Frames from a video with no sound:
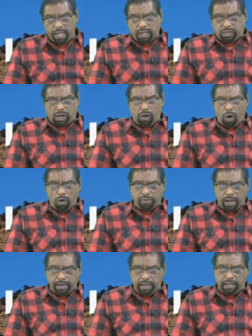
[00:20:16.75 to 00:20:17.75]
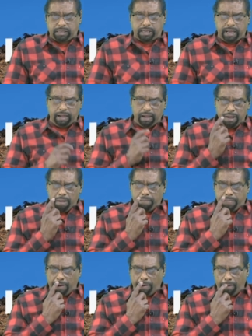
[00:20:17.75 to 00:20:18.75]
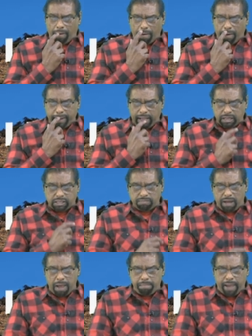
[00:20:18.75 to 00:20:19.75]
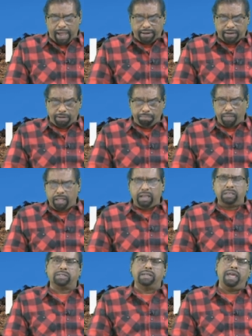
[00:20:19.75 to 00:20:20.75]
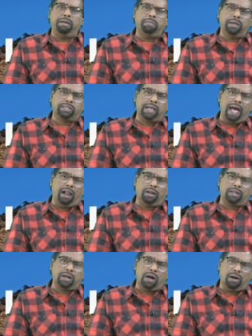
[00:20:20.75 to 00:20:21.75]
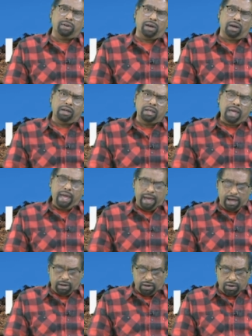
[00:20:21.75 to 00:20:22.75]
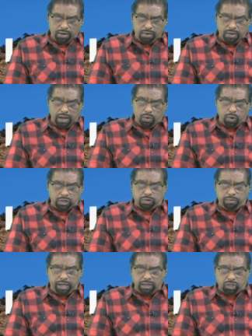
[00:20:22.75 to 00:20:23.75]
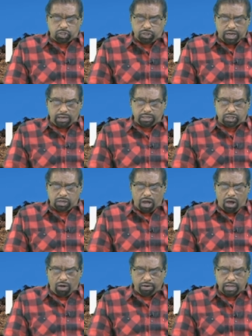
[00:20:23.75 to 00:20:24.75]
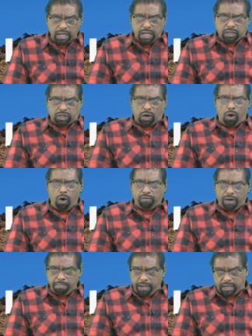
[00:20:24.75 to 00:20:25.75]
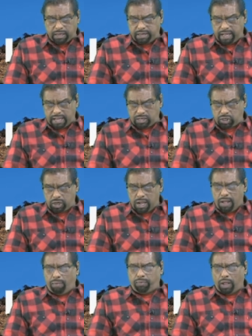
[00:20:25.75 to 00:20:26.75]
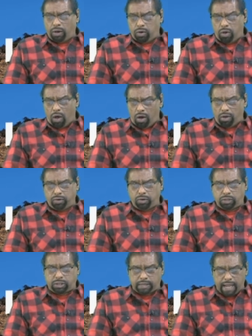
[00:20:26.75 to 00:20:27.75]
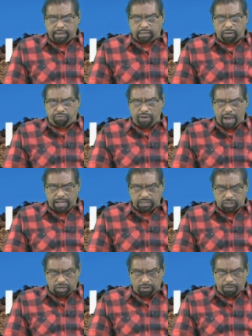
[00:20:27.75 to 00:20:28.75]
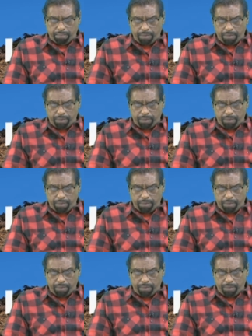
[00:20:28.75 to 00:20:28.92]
Jehovah Nissi, the Lord is my banner. His name is El Qanna, hallelujah, which means jealous God. Jehovah Mikadesh, the Lord who sanctifies you.